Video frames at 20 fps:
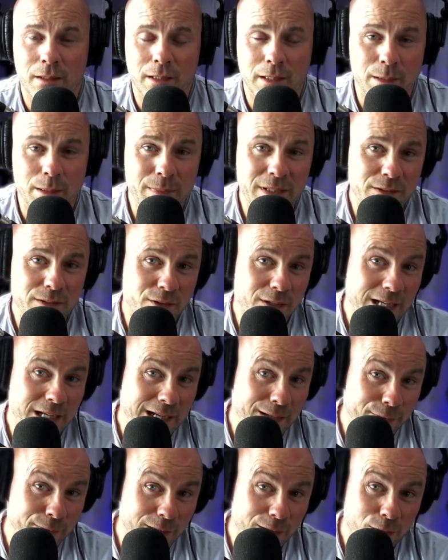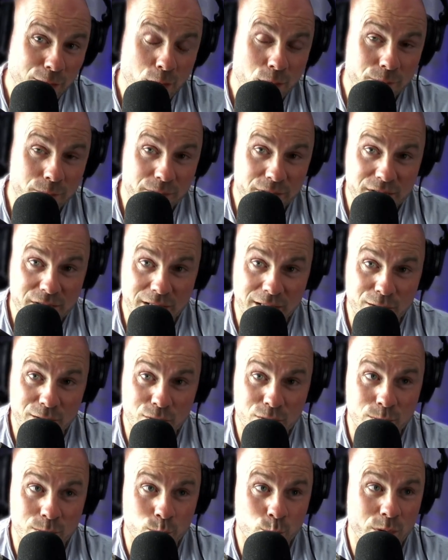And imagine having a
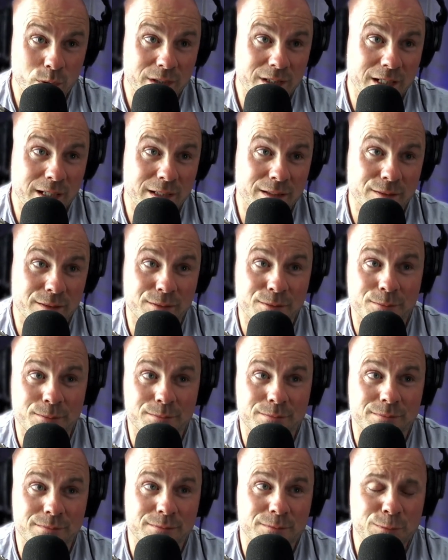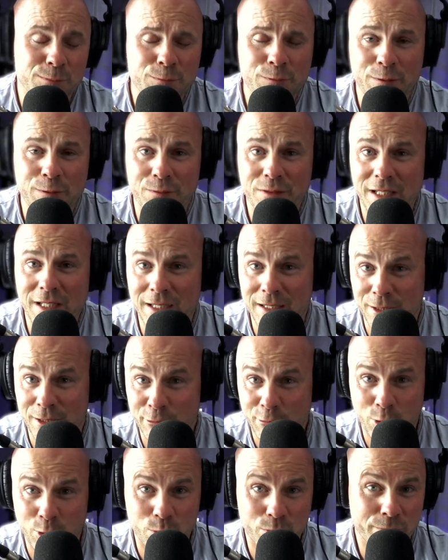conversation with that
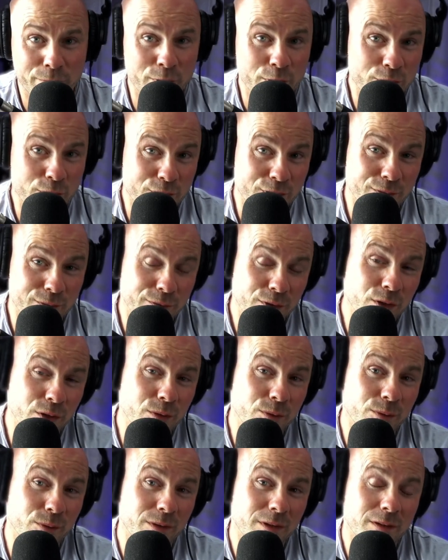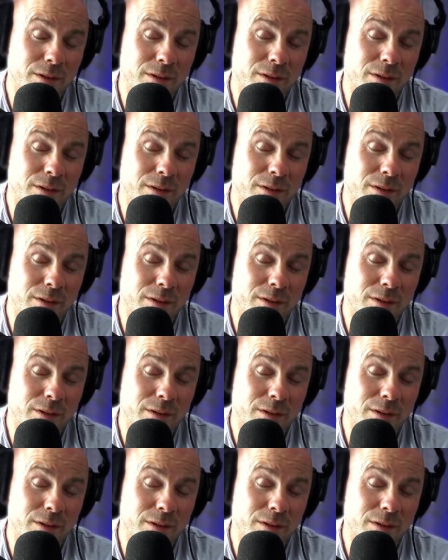15-year-old version of you,